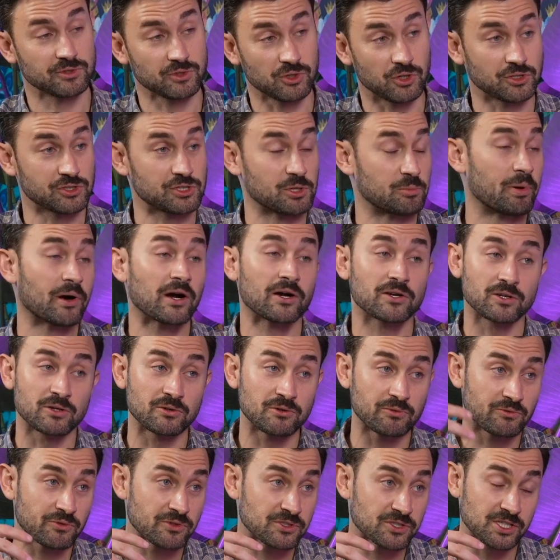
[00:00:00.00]
look to
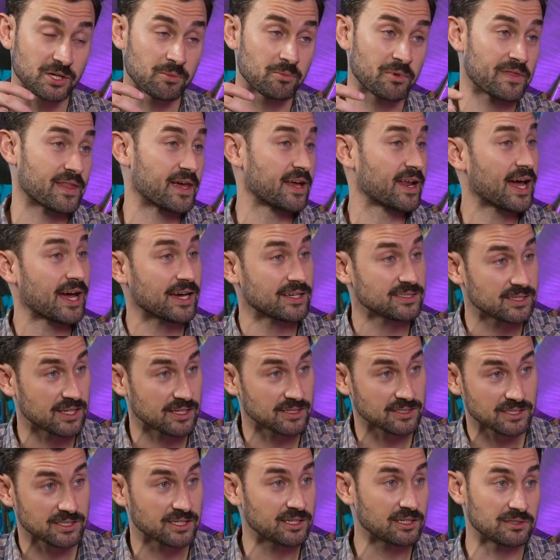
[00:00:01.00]
partner for someone that has
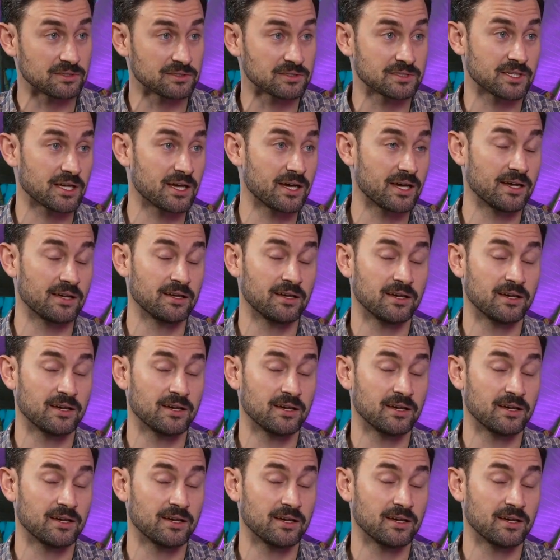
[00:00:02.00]
that skill set.